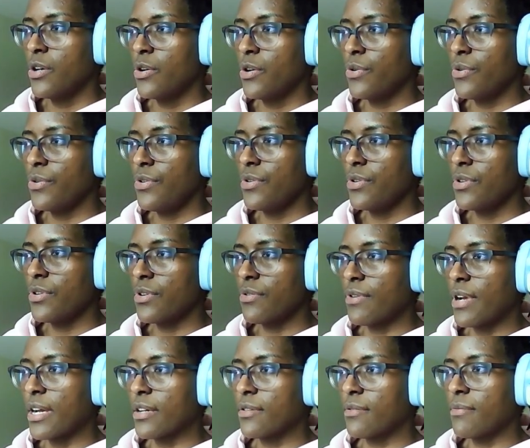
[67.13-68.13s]
who you
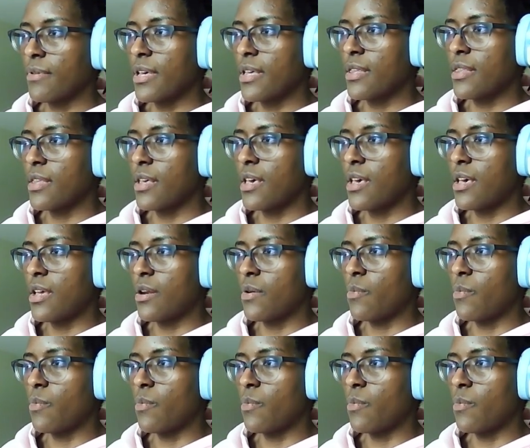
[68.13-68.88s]
interact with, and